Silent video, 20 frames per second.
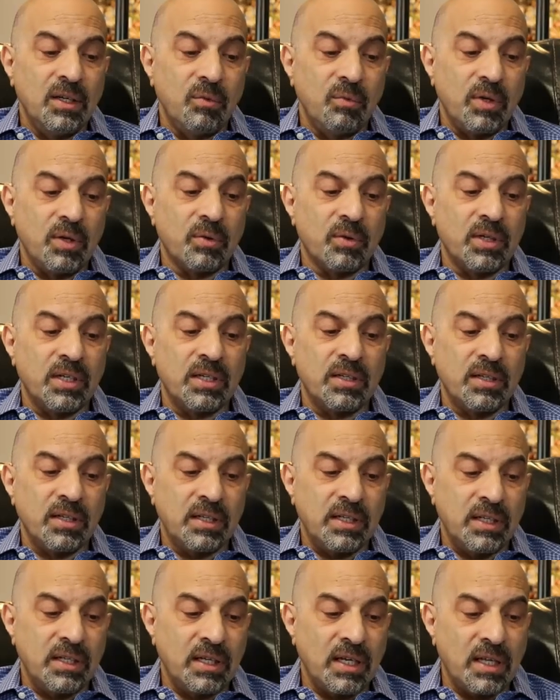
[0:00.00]
We were in
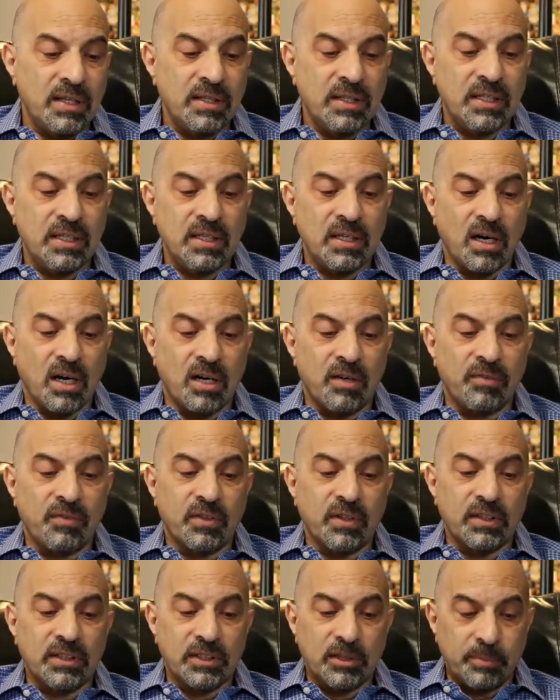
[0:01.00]
the ER
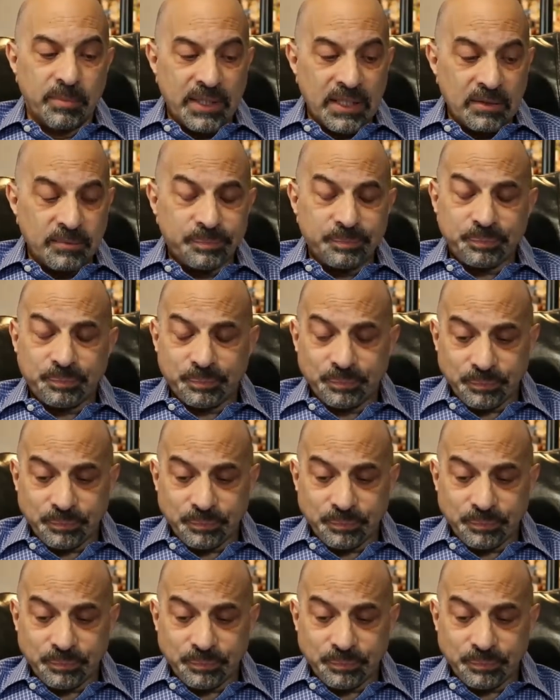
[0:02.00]
for a little bit,